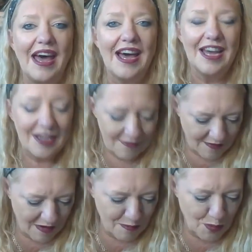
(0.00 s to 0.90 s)

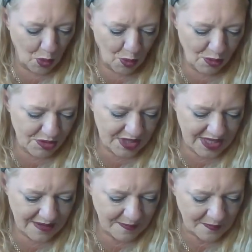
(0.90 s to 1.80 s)
I've
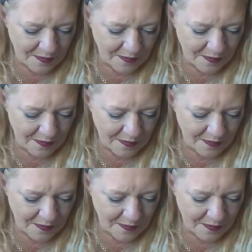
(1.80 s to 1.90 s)
bought